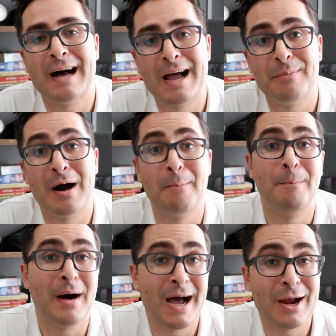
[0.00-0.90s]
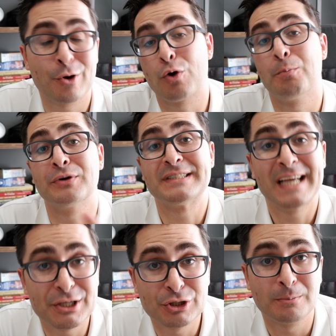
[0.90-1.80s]
time a buyer or
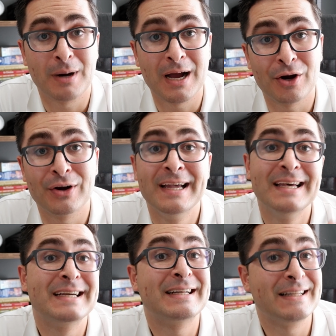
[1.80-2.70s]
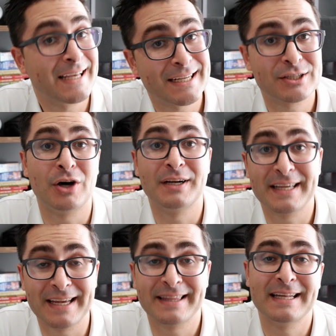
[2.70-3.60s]
potential buyer clicks on a
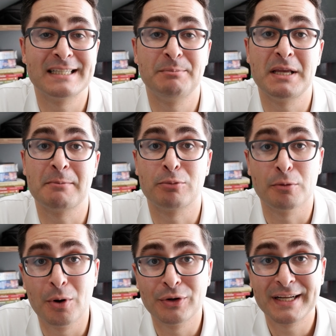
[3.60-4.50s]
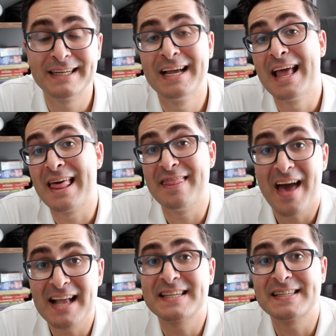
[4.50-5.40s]
gig that is being promoted,
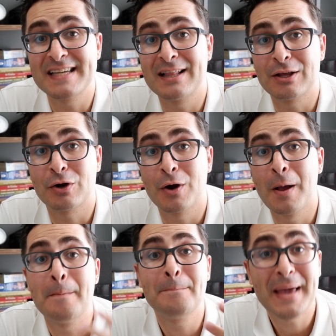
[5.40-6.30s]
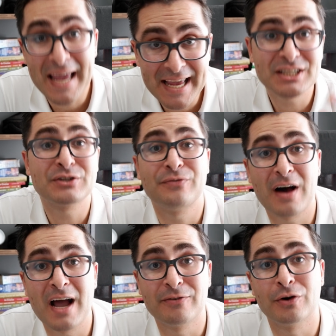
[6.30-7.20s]
that seller pays
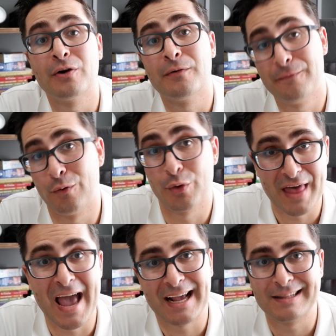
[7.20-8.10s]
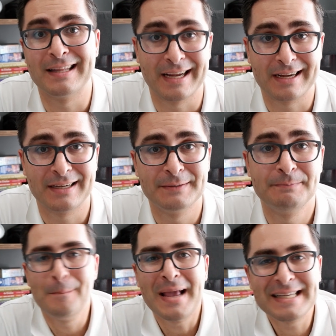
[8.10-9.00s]
Fiverr for that click.
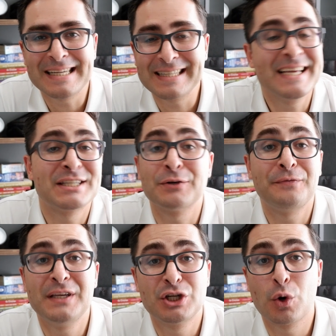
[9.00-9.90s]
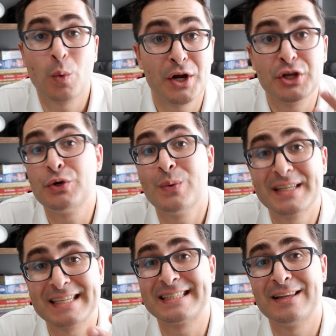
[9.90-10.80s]
Basically, it's a feature where you
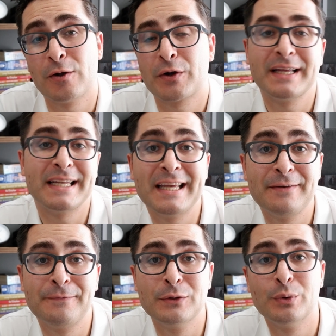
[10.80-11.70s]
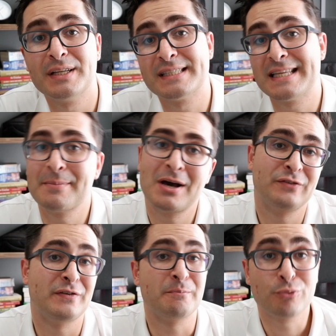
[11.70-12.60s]
as a seller can influence the
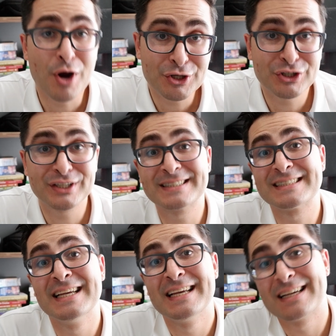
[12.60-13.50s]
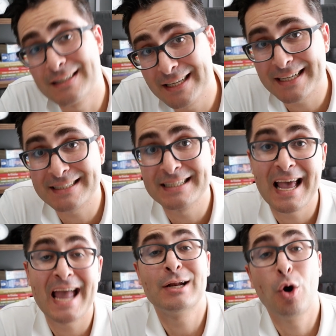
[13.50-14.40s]
amount of impressions, clicks,
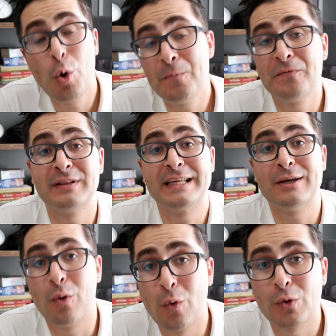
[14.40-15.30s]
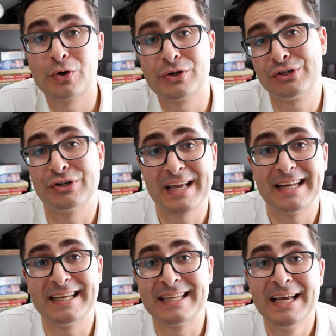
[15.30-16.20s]
and hopefully orders you're
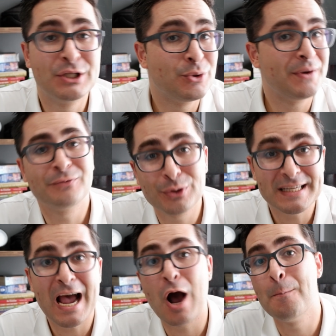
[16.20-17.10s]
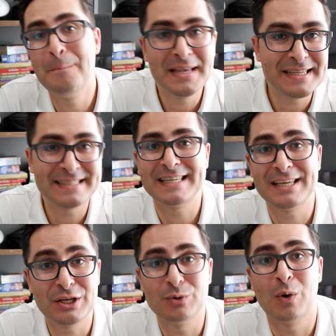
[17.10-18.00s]
getting to influence how busy
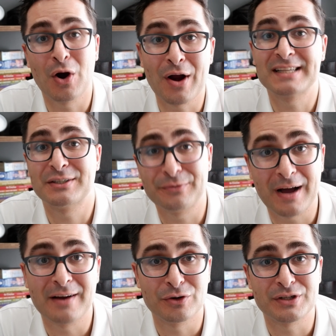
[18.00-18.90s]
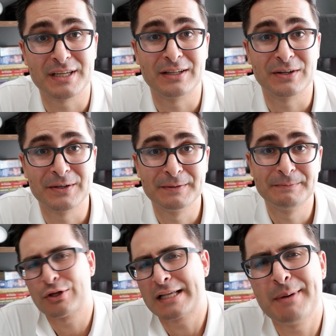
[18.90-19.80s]
you are as a Fiverr seller.
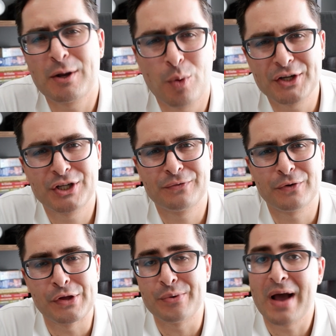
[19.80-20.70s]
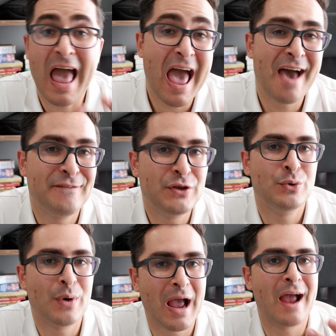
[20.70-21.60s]
So that's my question for you. Have
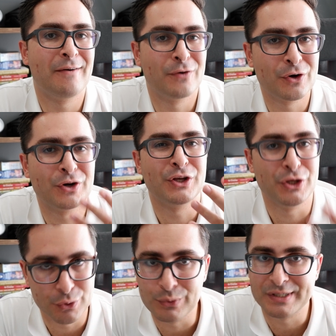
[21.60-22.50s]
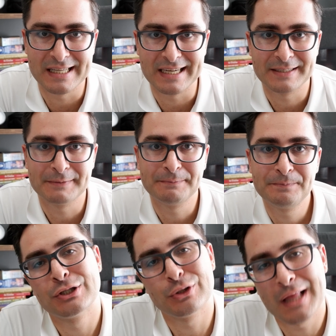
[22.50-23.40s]
you ever used it?
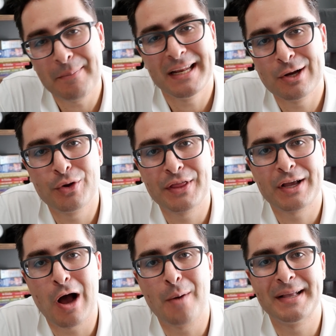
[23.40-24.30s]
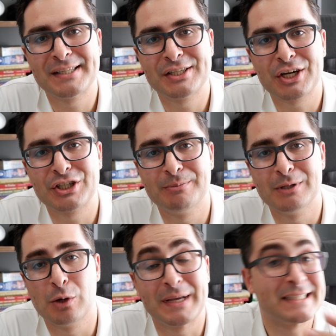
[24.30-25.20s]
So let me know in the comment section
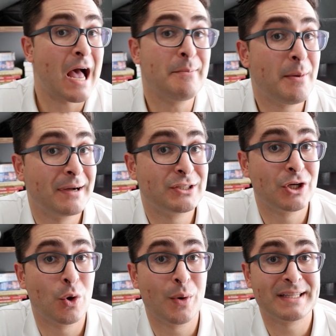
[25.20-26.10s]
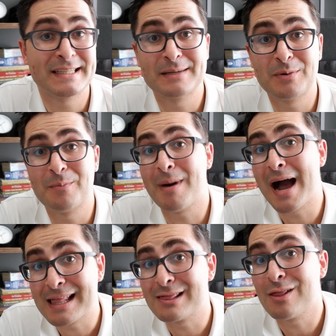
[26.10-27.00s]
below, because I'm about to go into some of
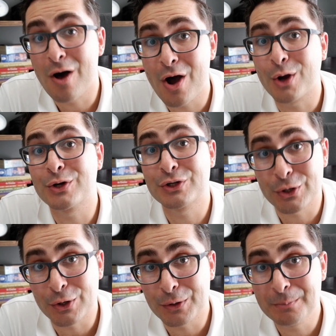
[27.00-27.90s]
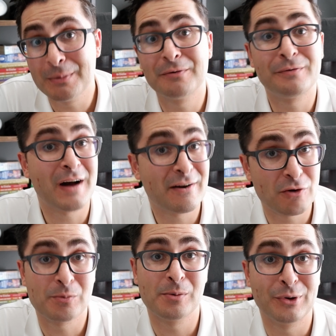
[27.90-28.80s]
my long-term
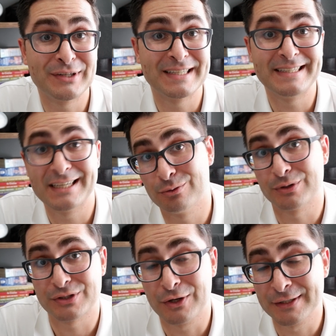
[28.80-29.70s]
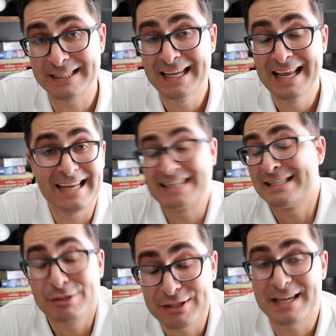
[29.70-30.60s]
Fiverr promoted gig results, and I
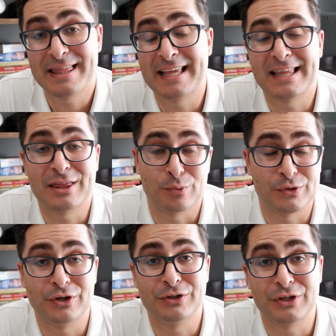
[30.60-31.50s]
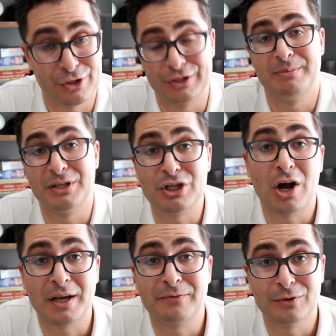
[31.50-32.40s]
seriously think that the results are going to be
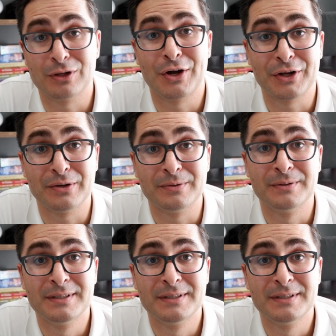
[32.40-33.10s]
shocking for a lot of you.